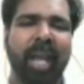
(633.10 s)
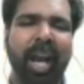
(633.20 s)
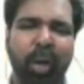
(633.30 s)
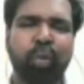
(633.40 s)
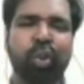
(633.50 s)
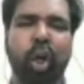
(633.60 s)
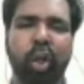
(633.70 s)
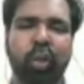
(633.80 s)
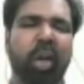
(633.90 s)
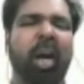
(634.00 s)
How
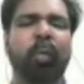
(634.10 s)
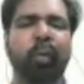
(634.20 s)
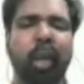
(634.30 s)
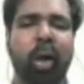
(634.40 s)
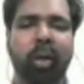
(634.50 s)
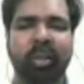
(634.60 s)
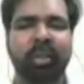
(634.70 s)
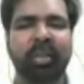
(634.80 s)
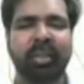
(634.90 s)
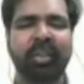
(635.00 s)
short or how long
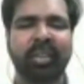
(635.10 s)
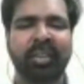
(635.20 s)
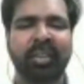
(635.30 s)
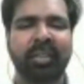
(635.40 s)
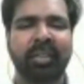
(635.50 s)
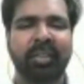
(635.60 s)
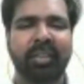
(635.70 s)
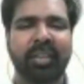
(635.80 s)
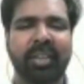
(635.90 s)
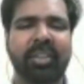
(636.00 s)

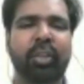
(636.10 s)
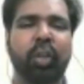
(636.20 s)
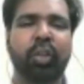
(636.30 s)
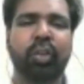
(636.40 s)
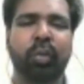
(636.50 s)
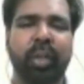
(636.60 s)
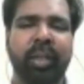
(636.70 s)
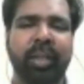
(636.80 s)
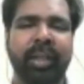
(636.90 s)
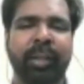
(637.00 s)
is a short
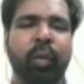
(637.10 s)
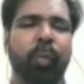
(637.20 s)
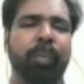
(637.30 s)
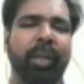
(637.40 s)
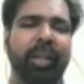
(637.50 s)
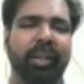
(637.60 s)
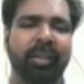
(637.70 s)
story in your opinion?